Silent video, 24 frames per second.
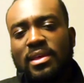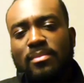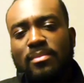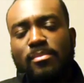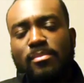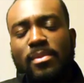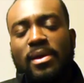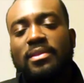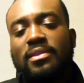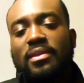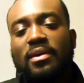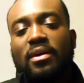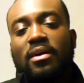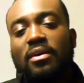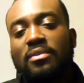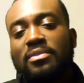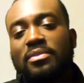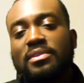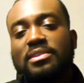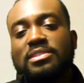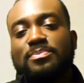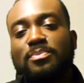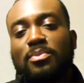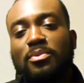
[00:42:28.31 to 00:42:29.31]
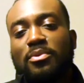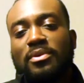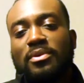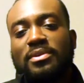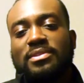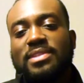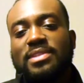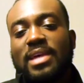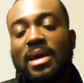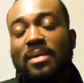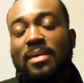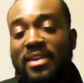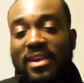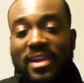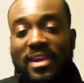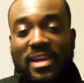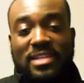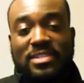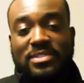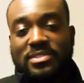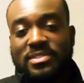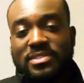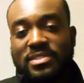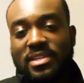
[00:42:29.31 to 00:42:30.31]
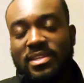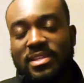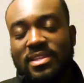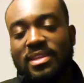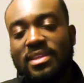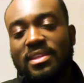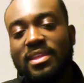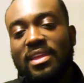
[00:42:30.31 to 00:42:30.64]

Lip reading: mental health and sports, I'm very interested in it.